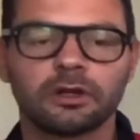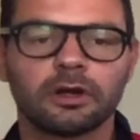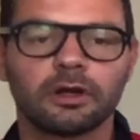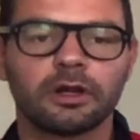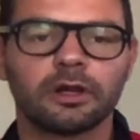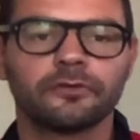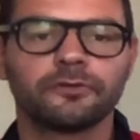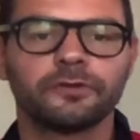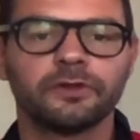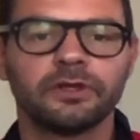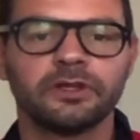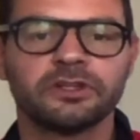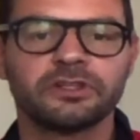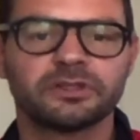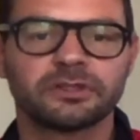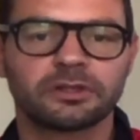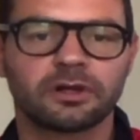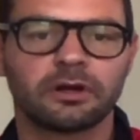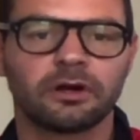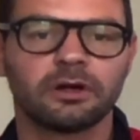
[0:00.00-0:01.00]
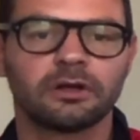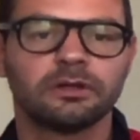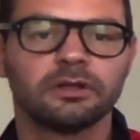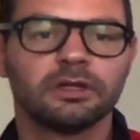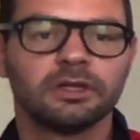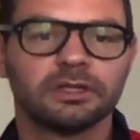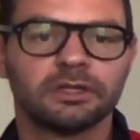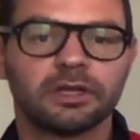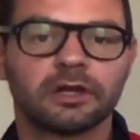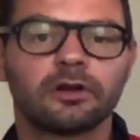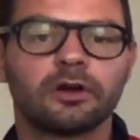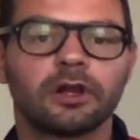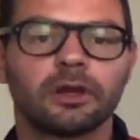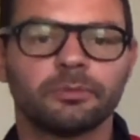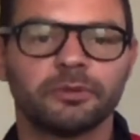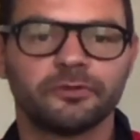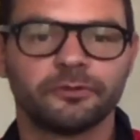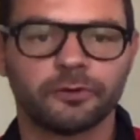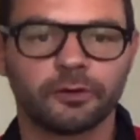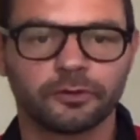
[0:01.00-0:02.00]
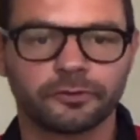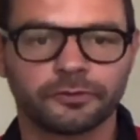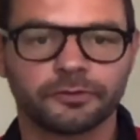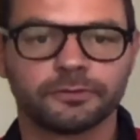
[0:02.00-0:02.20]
gonna finish strong. They're gonna be 4th.